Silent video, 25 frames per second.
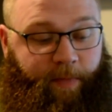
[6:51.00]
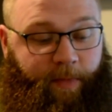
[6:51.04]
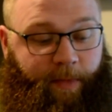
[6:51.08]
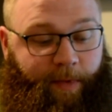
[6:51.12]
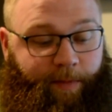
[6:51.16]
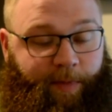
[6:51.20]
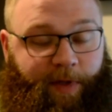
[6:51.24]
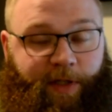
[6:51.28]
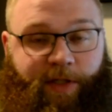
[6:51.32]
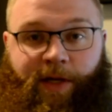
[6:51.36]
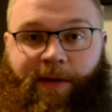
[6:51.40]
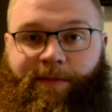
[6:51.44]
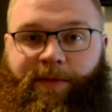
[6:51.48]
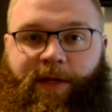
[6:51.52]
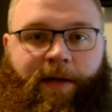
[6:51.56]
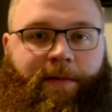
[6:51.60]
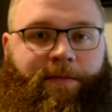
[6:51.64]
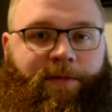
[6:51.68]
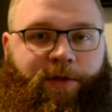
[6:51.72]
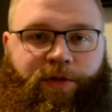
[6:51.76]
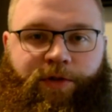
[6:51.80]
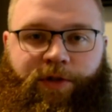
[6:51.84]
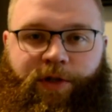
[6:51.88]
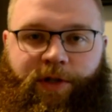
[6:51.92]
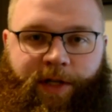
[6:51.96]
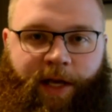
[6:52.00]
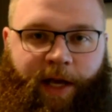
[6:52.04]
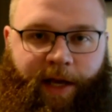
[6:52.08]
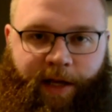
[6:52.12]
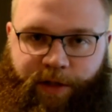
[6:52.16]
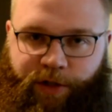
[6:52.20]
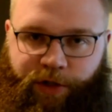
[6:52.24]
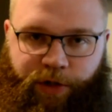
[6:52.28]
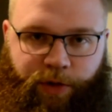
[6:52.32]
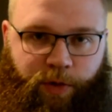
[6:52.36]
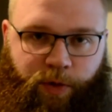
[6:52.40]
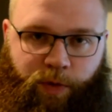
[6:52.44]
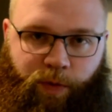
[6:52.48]
but sometimes you just can't
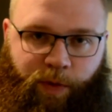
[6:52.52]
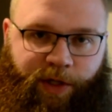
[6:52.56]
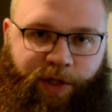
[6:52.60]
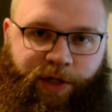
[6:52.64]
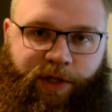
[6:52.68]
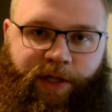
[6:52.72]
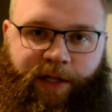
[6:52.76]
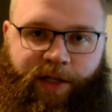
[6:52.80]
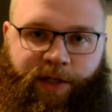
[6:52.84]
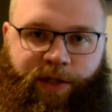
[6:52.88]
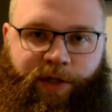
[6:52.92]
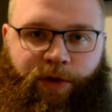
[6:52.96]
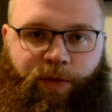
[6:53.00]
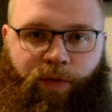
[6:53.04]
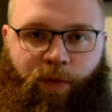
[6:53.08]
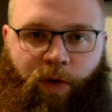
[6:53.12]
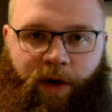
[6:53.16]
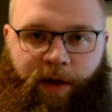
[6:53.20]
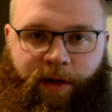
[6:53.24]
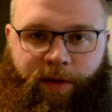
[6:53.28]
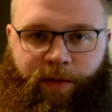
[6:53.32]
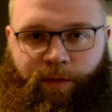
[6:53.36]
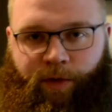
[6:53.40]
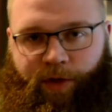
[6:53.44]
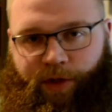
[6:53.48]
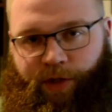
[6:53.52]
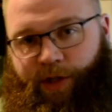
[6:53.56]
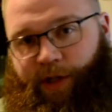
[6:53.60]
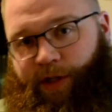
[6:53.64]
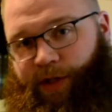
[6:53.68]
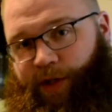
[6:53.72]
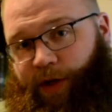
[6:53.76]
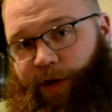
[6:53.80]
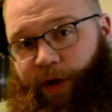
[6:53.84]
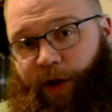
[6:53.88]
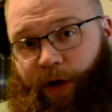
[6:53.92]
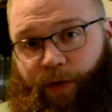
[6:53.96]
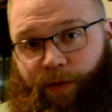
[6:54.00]
choose which disc you want and which
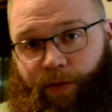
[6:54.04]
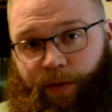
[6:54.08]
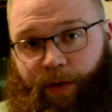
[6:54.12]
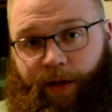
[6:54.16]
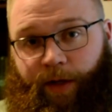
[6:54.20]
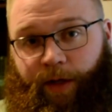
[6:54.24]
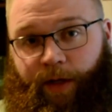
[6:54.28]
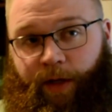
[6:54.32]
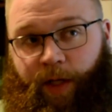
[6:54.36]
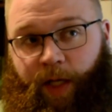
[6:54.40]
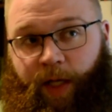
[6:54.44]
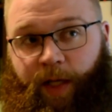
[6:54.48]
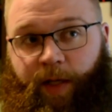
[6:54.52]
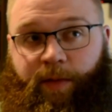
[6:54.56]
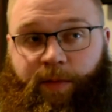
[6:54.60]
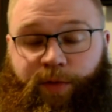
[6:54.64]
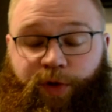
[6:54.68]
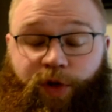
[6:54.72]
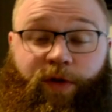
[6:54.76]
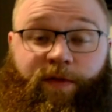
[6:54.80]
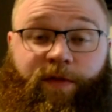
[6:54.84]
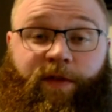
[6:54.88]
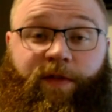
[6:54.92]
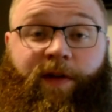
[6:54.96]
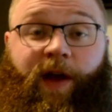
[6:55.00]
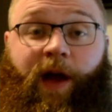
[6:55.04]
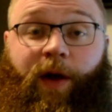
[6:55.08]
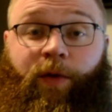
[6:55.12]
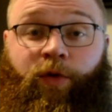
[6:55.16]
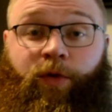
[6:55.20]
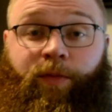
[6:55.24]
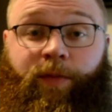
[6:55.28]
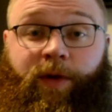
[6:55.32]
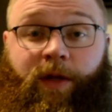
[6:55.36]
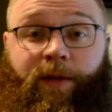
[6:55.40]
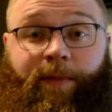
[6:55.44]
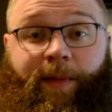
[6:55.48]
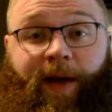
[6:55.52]
disc you don't. So if you've got
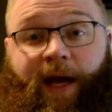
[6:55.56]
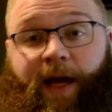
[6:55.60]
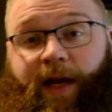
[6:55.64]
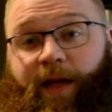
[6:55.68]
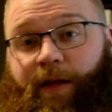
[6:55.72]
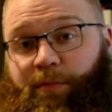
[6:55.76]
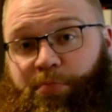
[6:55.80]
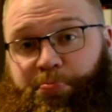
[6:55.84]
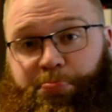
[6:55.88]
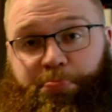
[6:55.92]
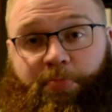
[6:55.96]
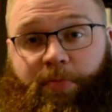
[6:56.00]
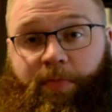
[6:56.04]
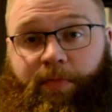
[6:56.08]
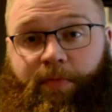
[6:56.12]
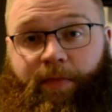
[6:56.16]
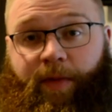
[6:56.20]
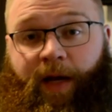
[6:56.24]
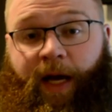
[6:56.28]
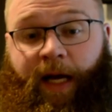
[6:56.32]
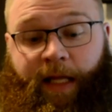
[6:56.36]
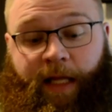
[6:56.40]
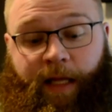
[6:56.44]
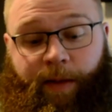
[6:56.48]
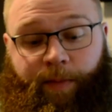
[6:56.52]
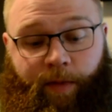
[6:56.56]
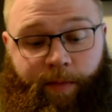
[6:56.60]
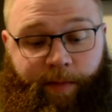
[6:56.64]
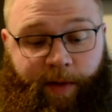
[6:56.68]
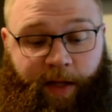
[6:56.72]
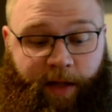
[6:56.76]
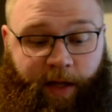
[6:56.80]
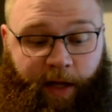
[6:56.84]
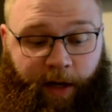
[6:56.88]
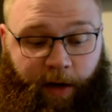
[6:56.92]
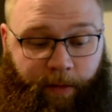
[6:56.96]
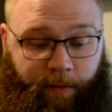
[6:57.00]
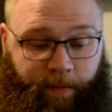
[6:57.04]
room in the bag, I keep them
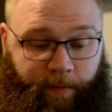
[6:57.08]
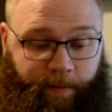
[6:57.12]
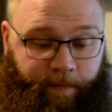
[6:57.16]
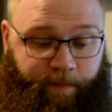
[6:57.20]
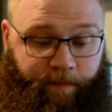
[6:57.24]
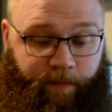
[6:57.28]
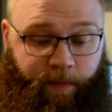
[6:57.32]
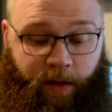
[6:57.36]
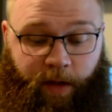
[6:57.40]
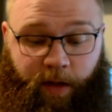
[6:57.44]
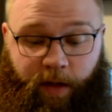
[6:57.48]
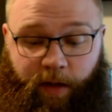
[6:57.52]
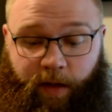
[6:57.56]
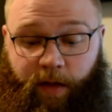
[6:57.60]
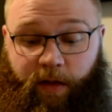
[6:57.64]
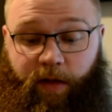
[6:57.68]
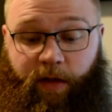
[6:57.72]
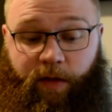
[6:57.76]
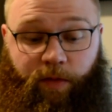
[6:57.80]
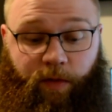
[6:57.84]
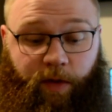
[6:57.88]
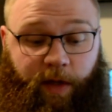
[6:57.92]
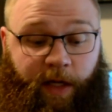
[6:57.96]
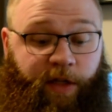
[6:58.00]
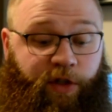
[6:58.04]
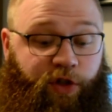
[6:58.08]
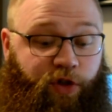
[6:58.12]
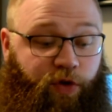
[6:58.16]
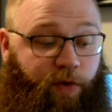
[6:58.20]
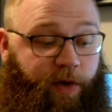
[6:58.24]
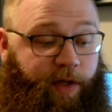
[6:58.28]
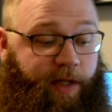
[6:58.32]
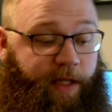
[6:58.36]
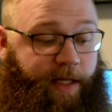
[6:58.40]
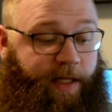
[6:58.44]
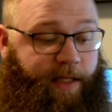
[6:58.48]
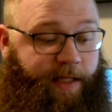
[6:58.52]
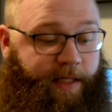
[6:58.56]
in there.
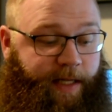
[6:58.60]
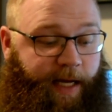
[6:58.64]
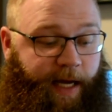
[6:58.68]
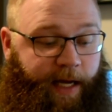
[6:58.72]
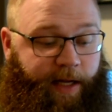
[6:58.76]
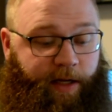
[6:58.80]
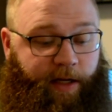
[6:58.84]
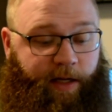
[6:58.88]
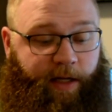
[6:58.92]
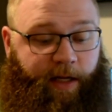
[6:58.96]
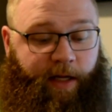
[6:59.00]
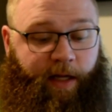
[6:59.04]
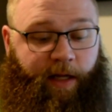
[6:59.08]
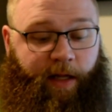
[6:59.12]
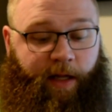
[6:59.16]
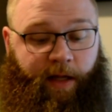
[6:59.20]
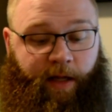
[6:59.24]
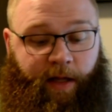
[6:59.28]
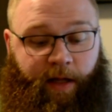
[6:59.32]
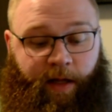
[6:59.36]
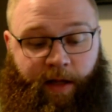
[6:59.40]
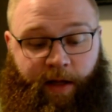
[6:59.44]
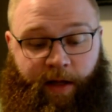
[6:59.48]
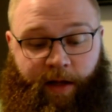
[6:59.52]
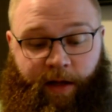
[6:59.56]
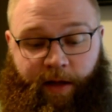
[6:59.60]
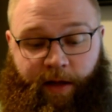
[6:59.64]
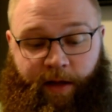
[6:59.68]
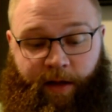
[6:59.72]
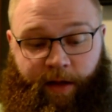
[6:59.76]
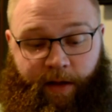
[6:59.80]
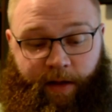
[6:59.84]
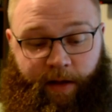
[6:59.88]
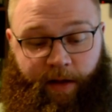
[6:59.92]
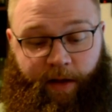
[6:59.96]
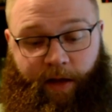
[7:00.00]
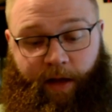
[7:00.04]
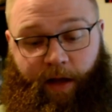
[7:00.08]
Enjoy the Insanity.
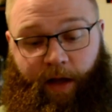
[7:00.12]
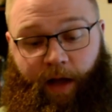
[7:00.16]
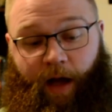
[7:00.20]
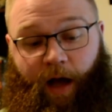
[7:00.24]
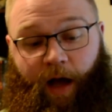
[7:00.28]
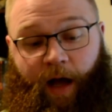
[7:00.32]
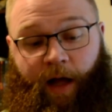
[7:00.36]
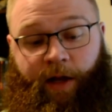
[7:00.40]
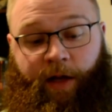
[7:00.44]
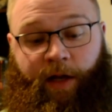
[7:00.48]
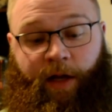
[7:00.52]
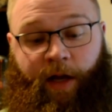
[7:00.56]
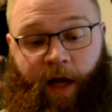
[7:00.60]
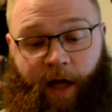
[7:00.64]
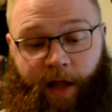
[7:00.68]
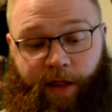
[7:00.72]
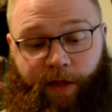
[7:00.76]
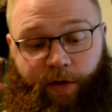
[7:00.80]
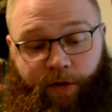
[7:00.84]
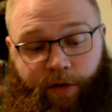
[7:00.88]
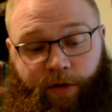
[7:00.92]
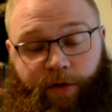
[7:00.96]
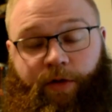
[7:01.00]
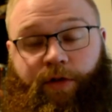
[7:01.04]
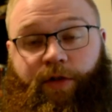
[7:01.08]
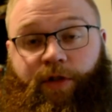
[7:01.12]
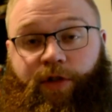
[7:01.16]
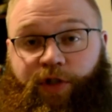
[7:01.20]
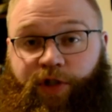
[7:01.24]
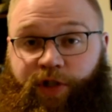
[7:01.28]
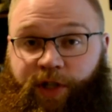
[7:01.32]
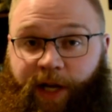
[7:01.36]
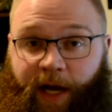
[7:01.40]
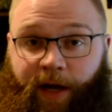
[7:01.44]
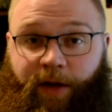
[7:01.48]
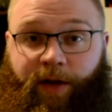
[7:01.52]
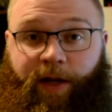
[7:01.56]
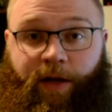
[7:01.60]
Another
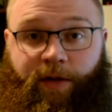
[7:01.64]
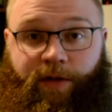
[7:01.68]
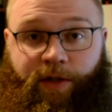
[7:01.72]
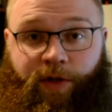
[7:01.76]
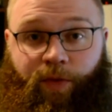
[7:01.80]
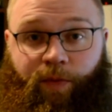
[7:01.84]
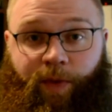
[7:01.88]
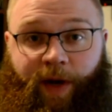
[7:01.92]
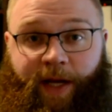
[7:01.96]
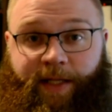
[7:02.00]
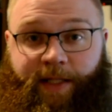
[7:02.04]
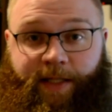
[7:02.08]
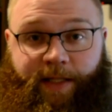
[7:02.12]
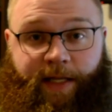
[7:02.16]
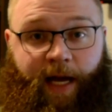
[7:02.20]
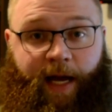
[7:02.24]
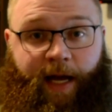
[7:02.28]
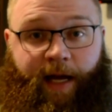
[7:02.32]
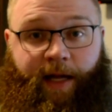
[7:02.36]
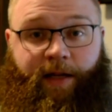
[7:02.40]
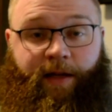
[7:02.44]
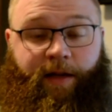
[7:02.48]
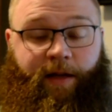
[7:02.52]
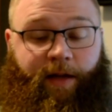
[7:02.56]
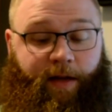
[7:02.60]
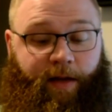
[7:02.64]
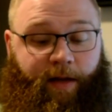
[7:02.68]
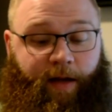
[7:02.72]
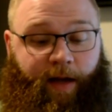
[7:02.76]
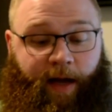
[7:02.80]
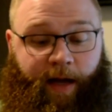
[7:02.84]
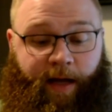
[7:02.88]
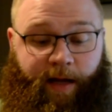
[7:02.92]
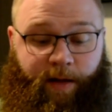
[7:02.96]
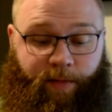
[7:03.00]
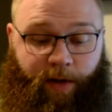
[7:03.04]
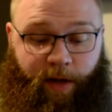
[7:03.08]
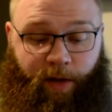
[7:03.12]
shout out to Westside.
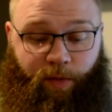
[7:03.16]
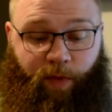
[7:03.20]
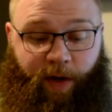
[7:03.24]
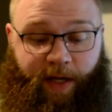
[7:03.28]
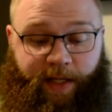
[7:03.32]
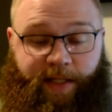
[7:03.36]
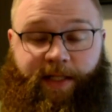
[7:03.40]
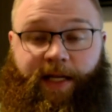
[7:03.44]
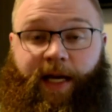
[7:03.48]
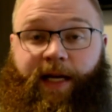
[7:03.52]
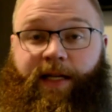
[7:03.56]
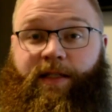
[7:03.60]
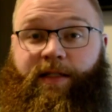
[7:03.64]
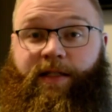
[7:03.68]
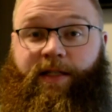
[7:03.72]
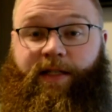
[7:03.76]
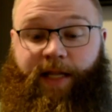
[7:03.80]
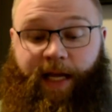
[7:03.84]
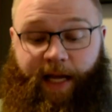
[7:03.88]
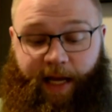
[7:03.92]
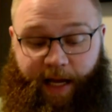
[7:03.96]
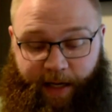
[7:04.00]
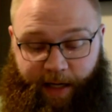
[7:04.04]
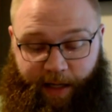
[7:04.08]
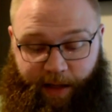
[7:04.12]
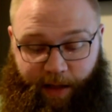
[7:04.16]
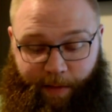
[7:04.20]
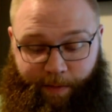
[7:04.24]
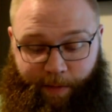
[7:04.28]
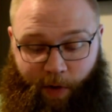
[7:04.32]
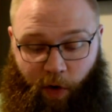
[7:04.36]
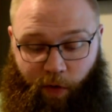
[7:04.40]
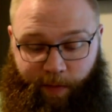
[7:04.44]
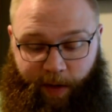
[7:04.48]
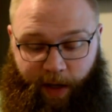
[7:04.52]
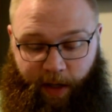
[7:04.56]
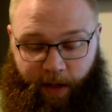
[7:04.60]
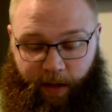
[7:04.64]
I am a Westside stan at the
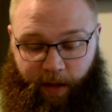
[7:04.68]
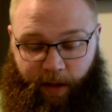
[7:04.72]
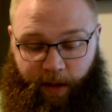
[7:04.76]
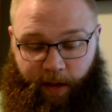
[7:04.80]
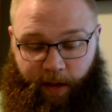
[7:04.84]
moment.